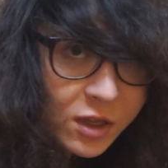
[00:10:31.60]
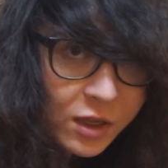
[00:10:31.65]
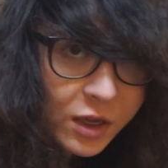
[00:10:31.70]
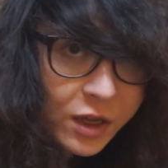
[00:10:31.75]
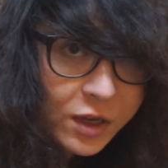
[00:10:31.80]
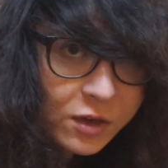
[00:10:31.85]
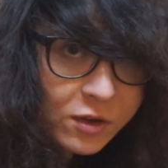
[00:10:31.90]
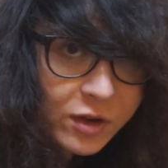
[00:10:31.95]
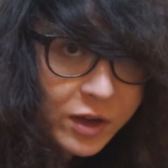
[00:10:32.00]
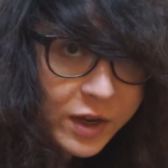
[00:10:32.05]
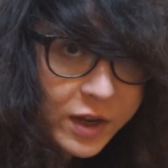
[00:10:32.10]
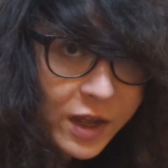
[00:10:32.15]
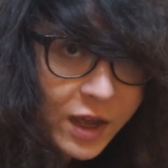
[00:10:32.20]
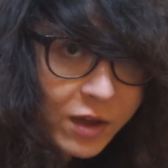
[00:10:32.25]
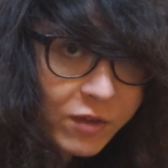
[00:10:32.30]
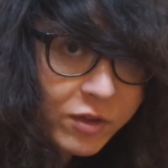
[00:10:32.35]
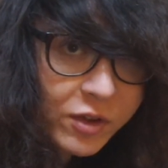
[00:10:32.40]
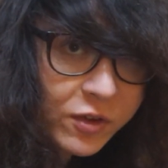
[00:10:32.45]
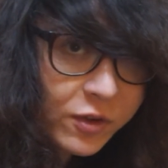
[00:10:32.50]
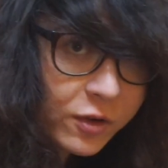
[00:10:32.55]
So it's
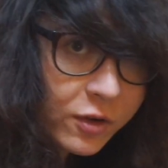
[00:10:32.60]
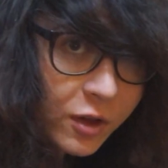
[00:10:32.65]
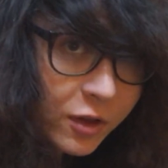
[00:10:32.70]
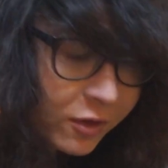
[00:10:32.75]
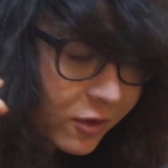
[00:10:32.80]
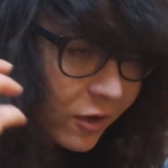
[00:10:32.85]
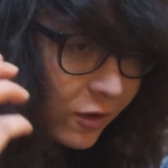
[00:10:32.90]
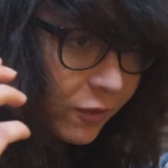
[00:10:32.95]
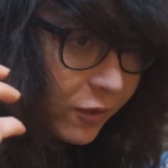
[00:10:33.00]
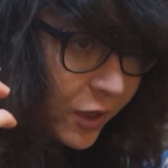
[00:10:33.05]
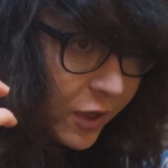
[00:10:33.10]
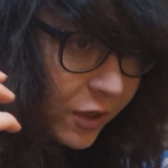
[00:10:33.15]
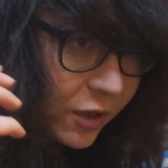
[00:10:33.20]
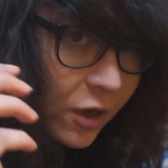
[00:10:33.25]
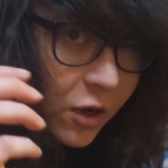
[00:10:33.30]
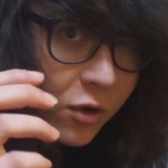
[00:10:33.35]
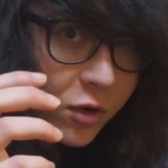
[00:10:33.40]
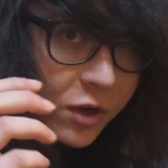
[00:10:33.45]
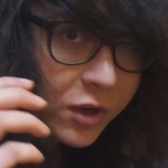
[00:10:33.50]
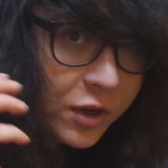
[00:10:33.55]
kind of like having
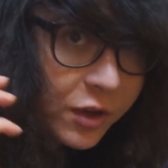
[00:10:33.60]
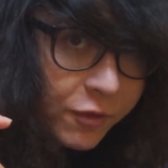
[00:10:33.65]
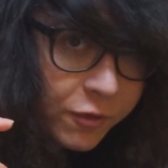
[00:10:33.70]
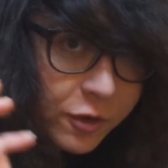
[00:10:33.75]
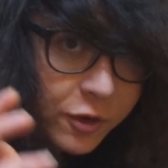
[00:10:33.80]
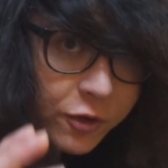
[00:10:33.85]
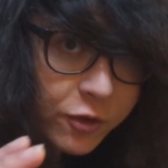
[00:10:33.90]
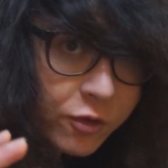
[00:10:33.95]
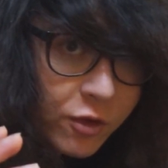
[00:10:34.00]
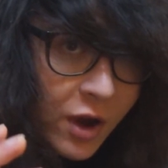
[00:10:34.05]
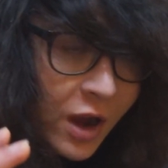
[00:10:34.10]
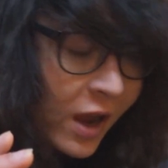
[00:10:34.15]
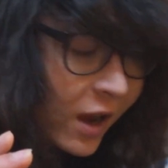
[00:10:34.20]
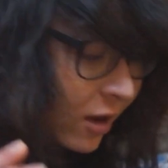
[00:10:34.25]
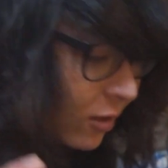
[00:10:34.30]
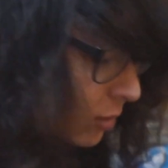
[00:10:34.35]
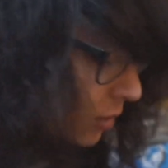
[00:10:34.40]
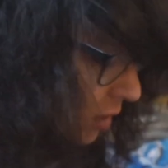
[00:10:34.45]
another video in a different